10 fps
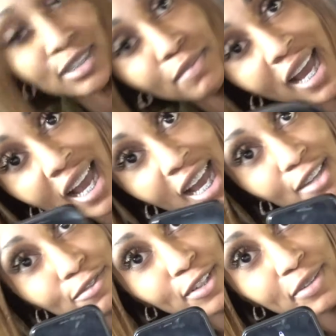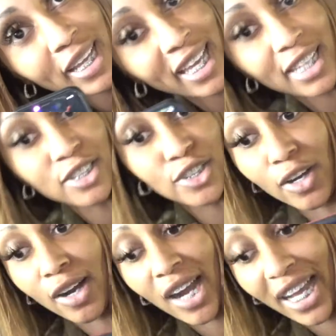is my iPhone X,
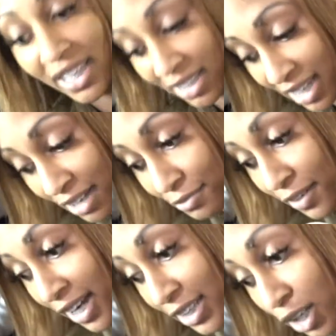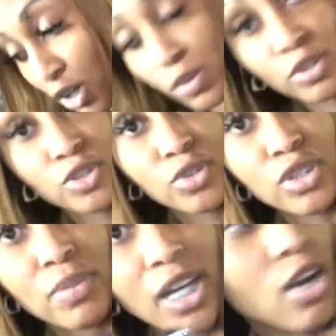y'all. I cannot find the holster
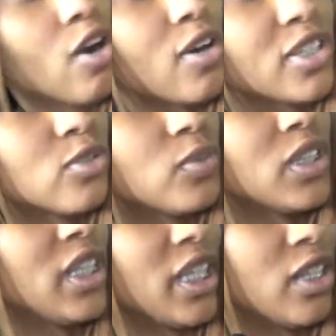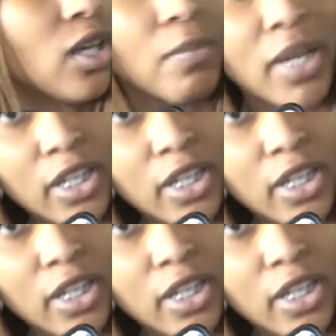to my car. It's really getting on my